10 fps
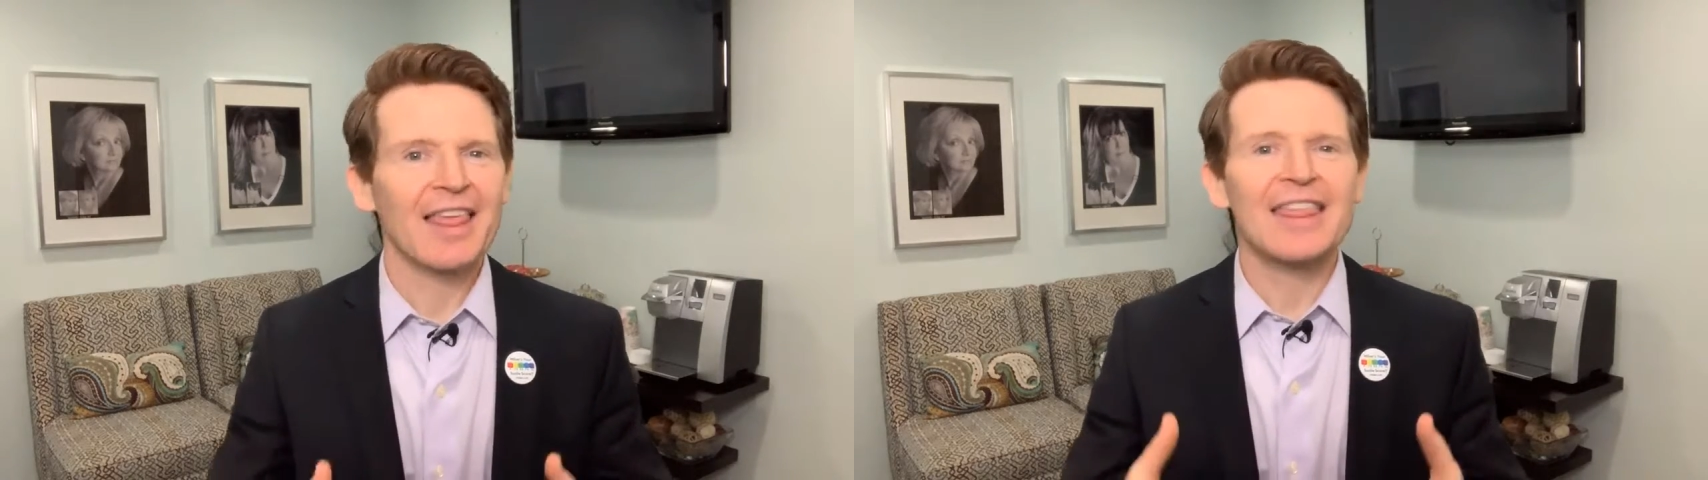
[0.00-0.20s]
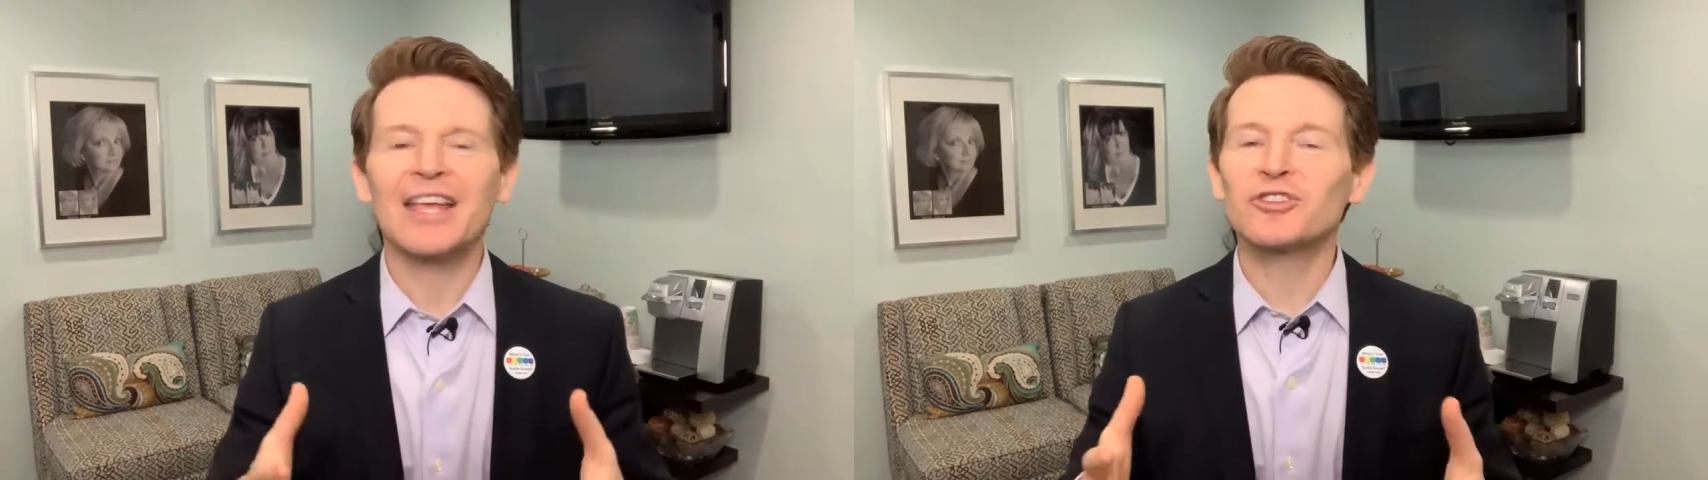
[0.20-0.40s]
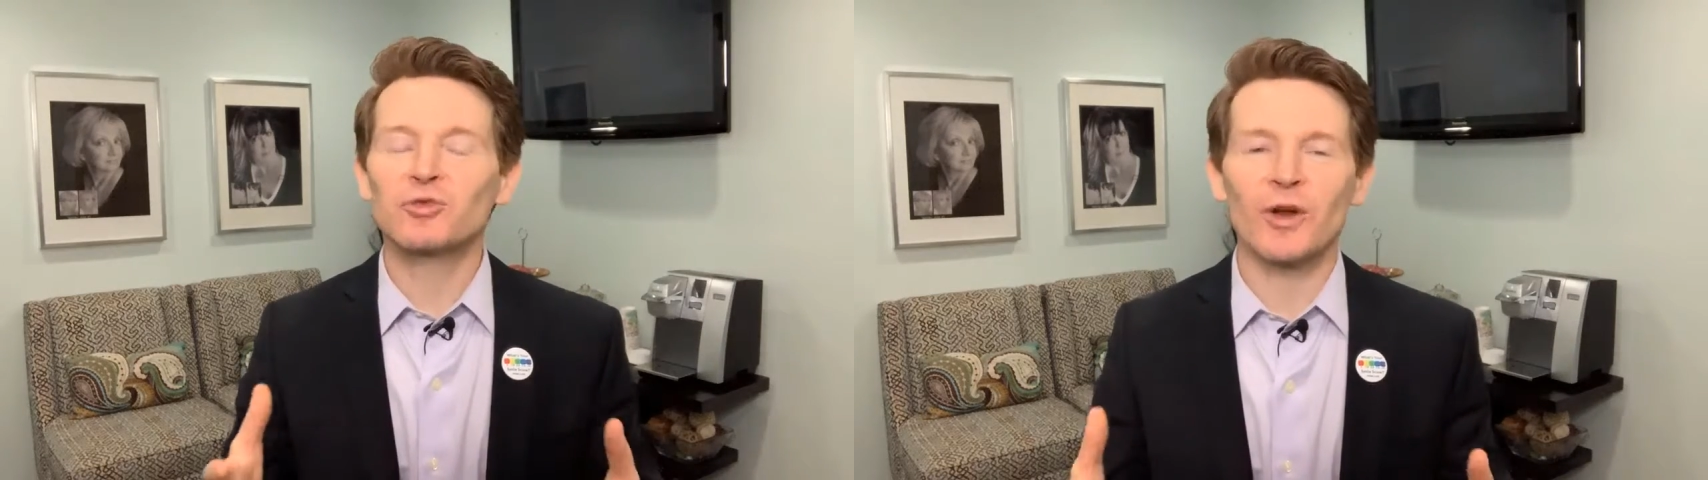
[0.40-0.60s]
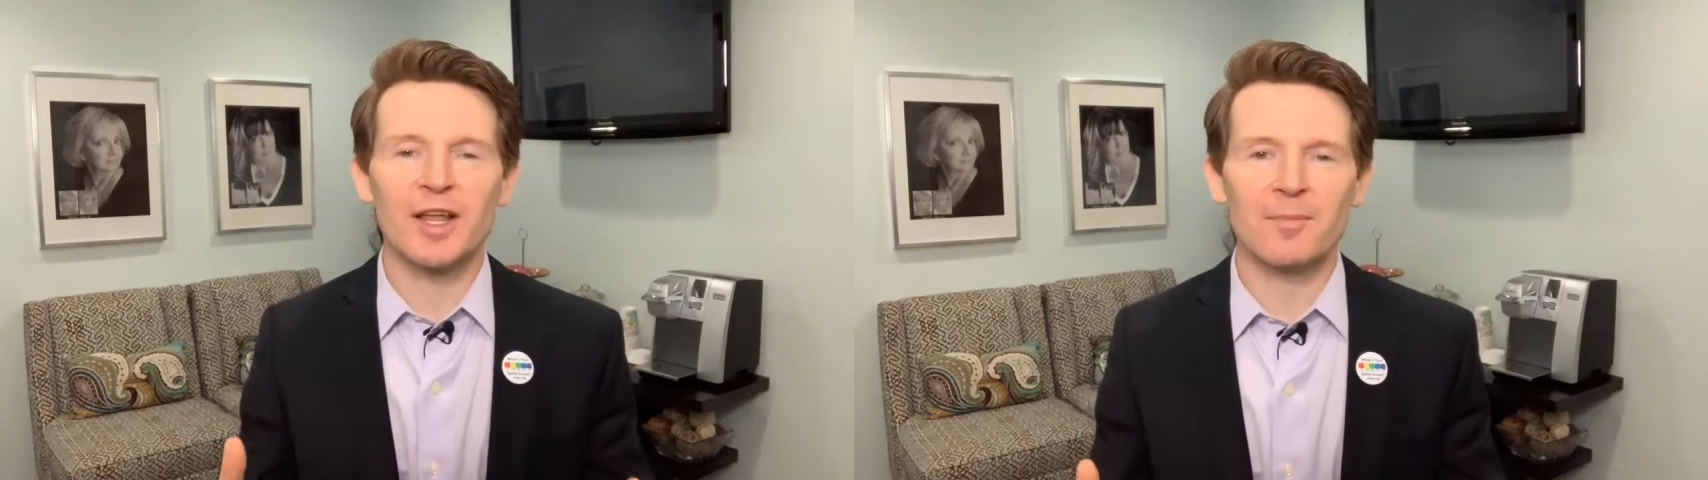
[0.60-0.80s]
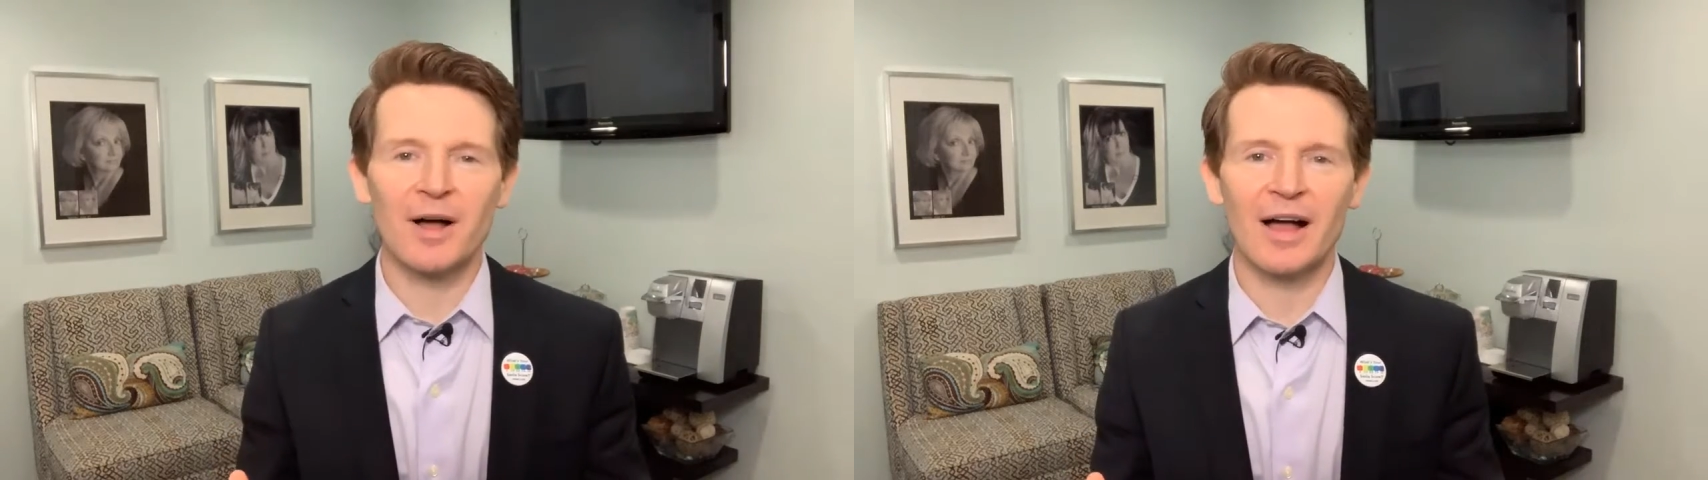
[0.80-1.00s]
things
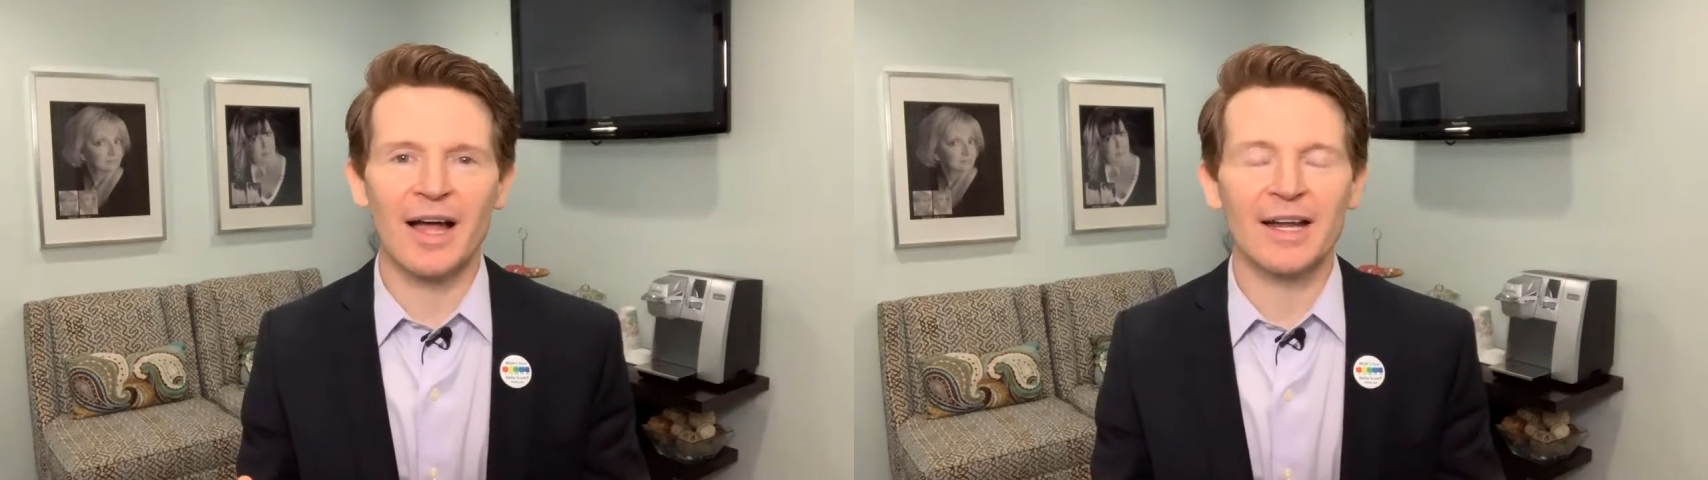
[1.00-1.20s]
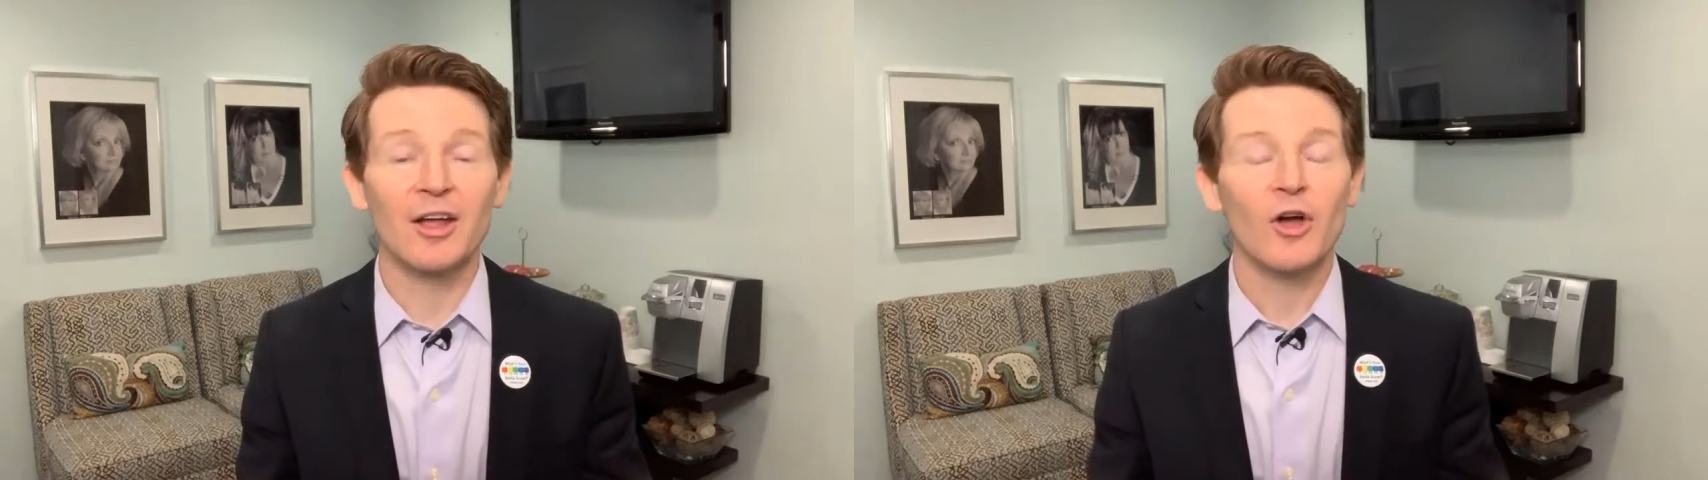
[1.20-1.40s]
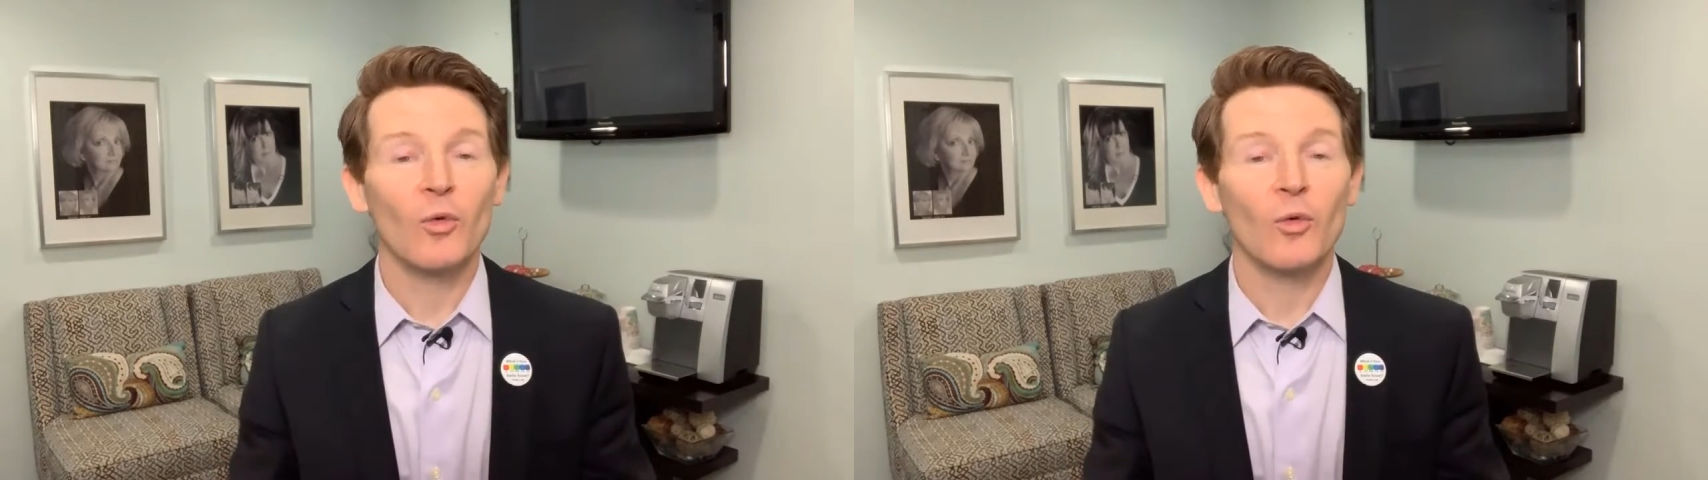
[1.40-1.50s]
running behind.